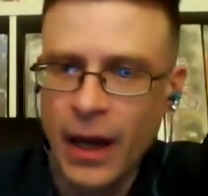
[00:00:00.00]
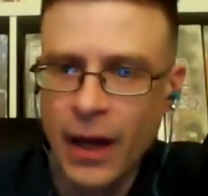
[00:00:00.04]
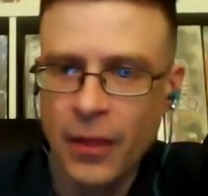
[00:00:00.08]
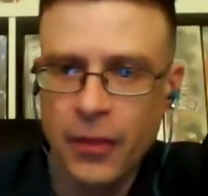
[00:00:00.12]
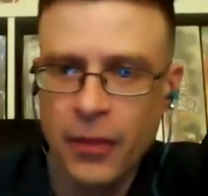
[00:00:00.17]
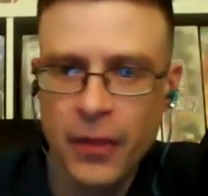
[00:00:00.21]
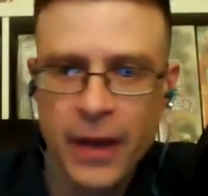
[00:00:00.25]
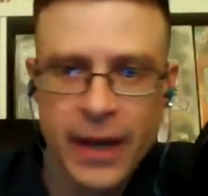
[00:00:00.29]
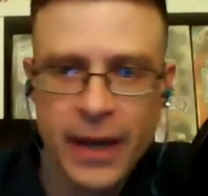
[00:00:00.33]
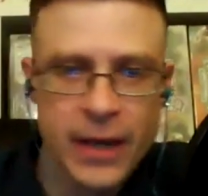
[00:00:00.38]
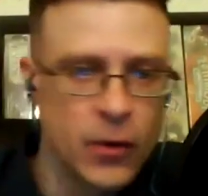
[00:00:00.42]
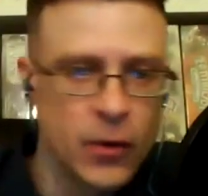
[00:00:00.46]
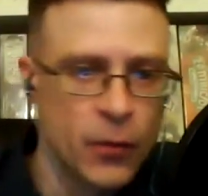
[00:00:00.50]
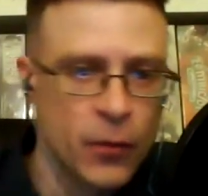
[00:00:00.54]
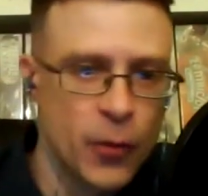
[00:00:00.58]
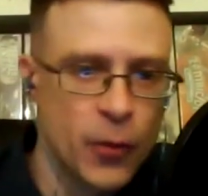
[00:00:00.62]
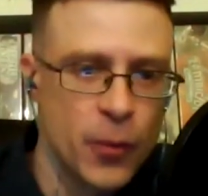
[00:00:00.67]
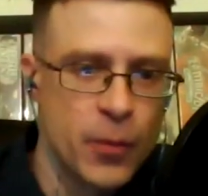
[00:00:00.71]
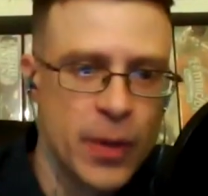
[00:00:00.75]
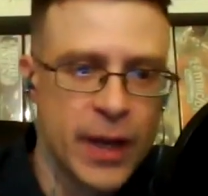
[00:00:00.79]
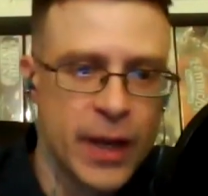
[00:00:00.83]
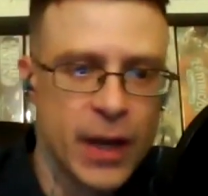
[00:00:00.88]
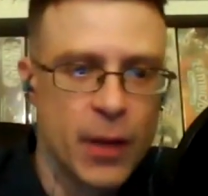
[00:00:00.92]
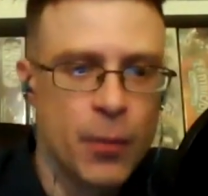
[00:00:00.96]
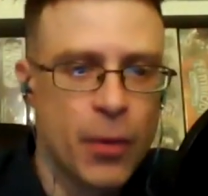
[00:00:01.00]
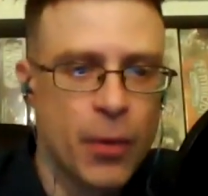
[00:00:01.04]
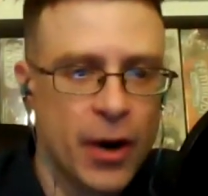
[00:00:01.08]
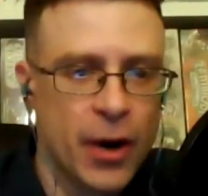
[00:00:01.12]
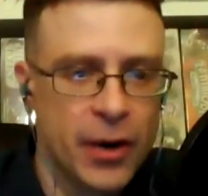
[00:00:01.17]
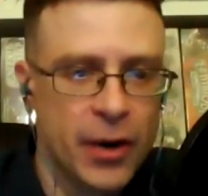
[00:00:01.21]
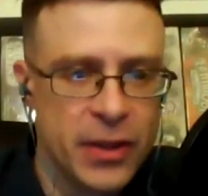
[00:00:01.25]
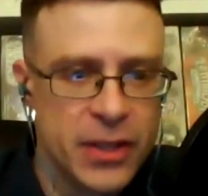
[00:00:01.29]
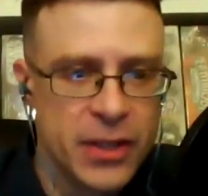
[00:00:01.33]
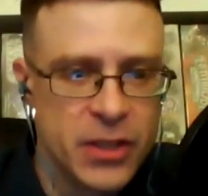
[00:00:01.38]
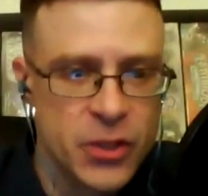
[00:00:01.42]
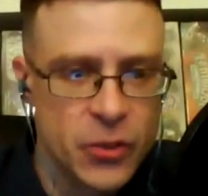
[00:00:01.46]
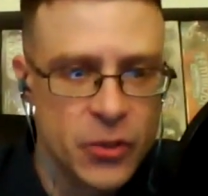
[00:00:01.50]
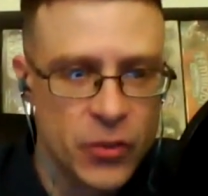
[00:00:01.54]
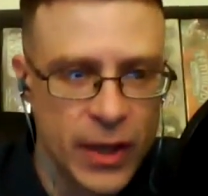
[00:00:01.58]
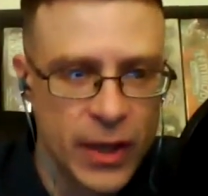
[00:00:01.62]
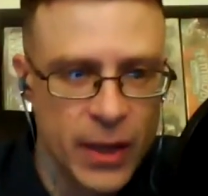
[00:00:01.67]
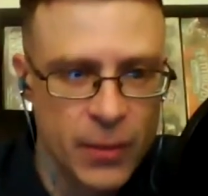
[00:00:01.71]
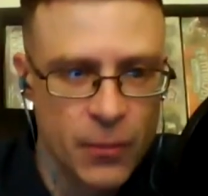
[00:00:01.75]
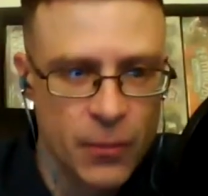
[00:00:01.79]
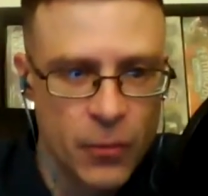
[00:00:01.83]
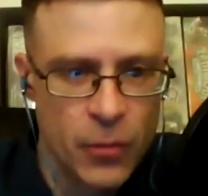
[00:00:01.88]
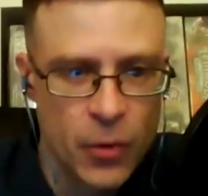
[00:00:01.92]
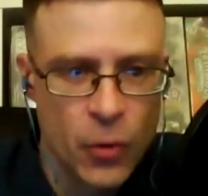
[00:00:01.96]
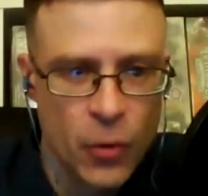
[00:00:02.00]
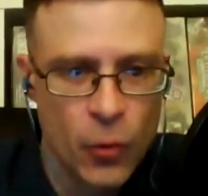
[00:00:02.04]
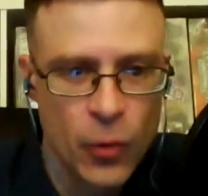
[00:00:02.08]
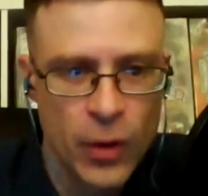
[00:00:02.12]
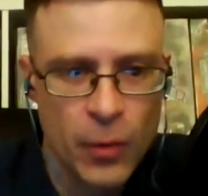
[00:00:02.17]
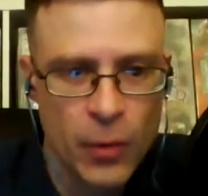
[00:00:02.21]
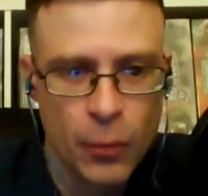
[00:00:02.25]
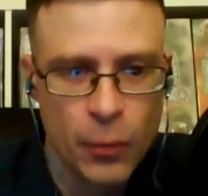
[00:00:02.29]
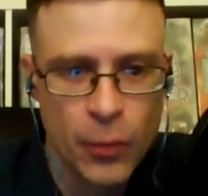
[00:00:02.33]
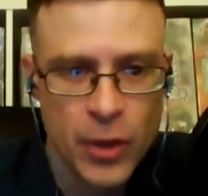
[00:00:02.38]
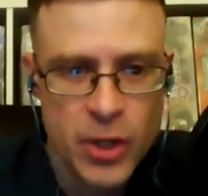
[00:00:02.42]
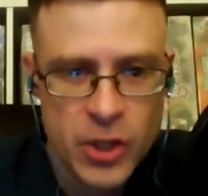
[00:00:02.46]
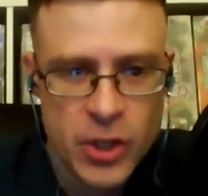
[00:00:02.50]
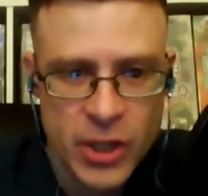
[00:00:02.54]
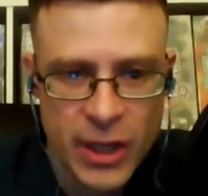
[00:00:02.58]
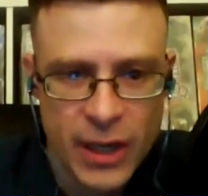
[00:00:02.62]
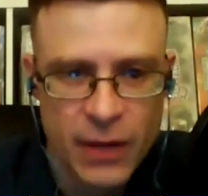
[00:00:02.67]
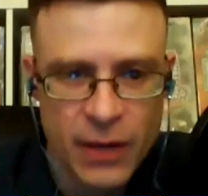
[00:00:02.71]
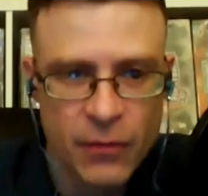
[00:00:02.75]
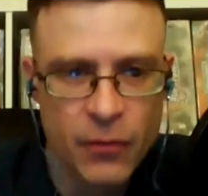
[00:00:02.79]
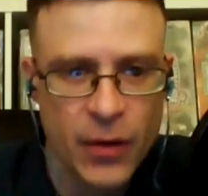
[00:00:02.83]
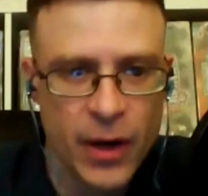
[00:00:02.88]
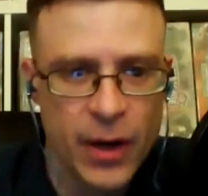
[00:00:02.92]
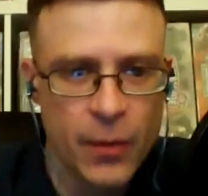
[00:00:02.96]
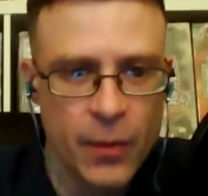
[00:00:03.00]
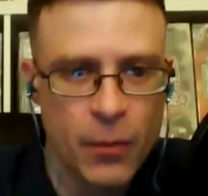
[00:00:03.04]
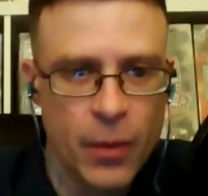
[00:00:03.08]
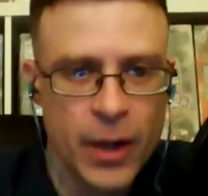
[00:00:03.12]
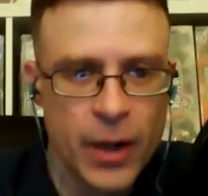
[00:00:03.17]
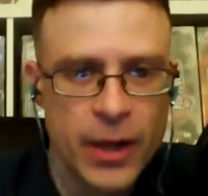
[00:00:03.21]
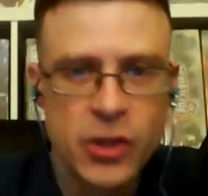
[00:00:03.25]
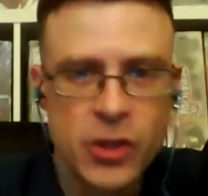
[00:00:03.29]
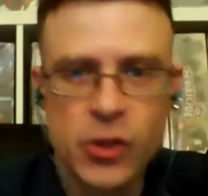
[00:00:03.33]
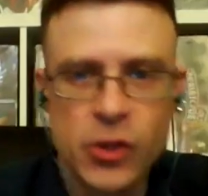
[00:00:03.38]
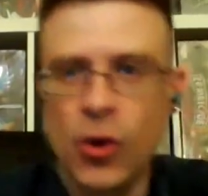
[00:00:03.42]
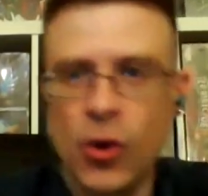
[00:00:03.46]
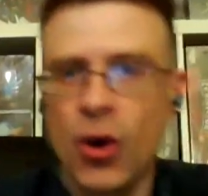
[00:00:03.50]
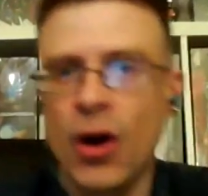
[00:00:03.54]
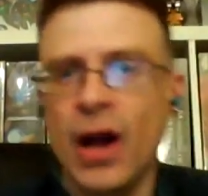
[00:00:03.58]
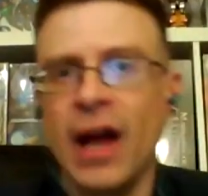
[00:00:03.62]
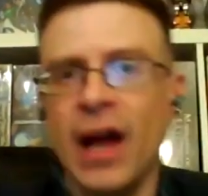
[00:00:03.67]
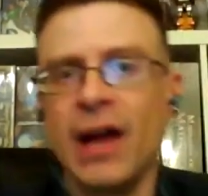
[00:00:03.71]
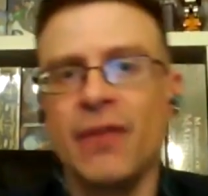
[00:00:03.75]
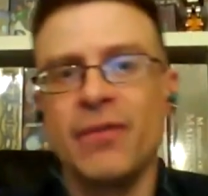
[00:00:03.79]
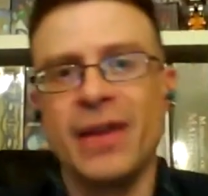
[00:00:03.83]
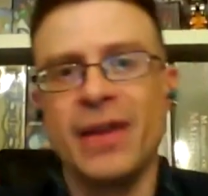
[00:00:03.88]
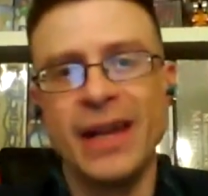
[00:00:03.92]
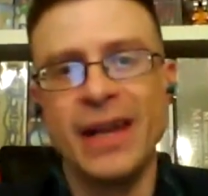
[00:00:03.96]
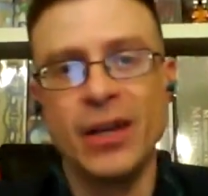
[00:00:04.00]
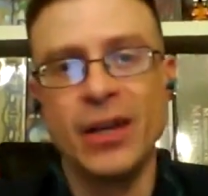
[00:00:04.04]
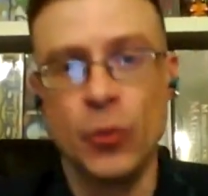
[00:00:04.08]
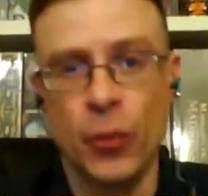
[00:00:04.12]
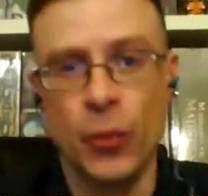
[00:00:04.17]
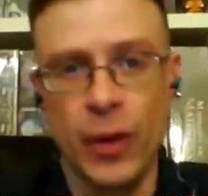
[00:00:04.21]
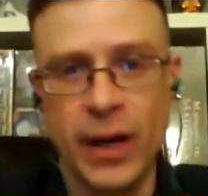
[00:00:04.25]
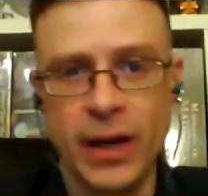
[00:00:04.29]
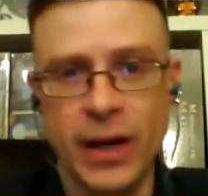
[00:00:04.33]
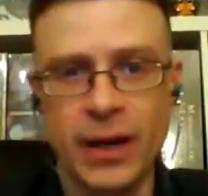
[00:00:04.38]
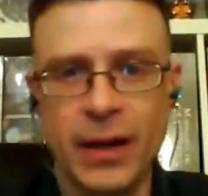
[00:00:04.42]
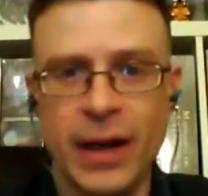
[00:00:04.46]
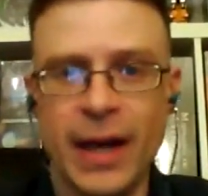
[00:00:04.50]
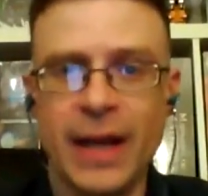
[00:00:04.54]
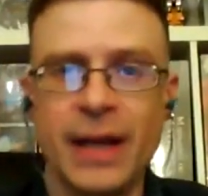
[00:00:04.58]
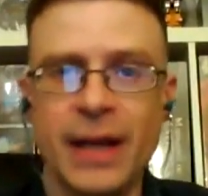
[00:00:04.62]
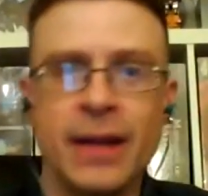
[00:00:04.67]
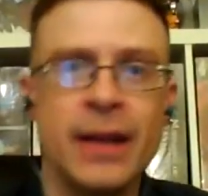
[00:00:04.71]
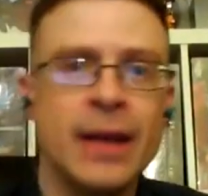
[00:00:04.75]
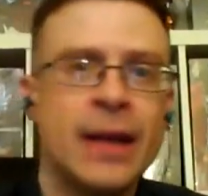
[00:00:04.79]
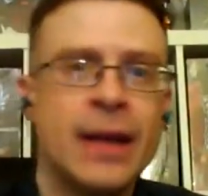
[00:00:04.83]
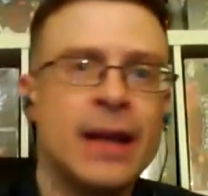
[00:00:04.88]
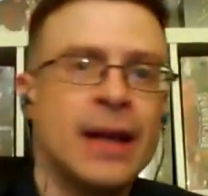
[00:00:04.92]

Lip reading: thank you for being a part of the stream. We appreciate it very much. You all have a great night.